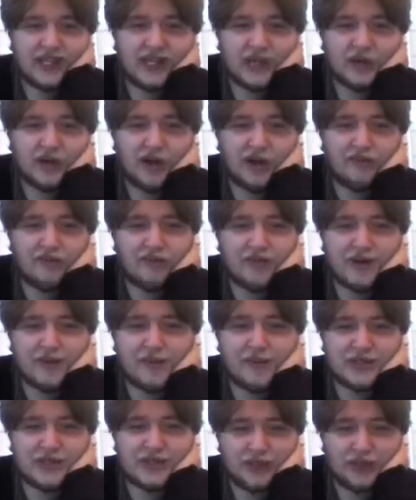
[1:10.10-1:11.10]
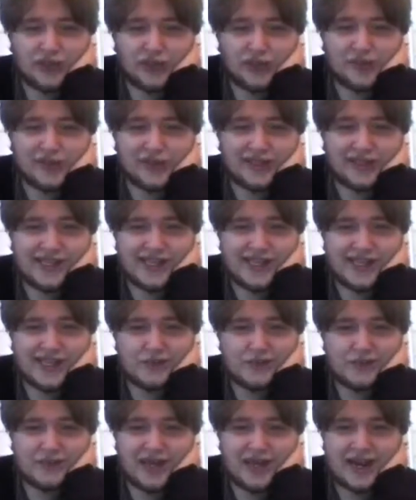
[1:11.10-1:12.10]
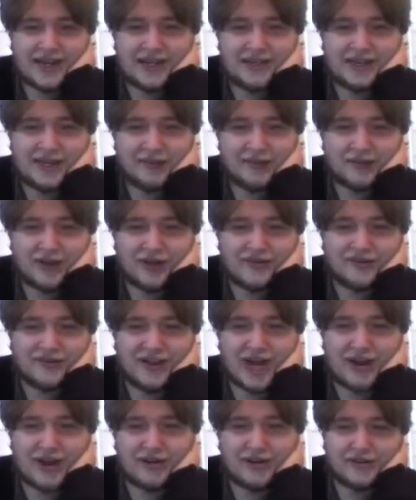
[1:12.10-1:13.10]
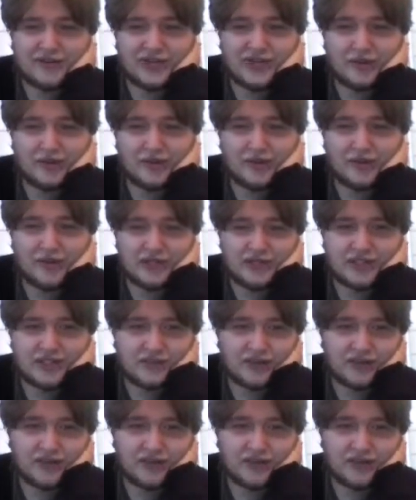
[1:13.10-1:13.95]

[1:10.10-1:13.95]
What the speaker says: Rolf remembers an old riddle that has been passed down Rolf's family for generations,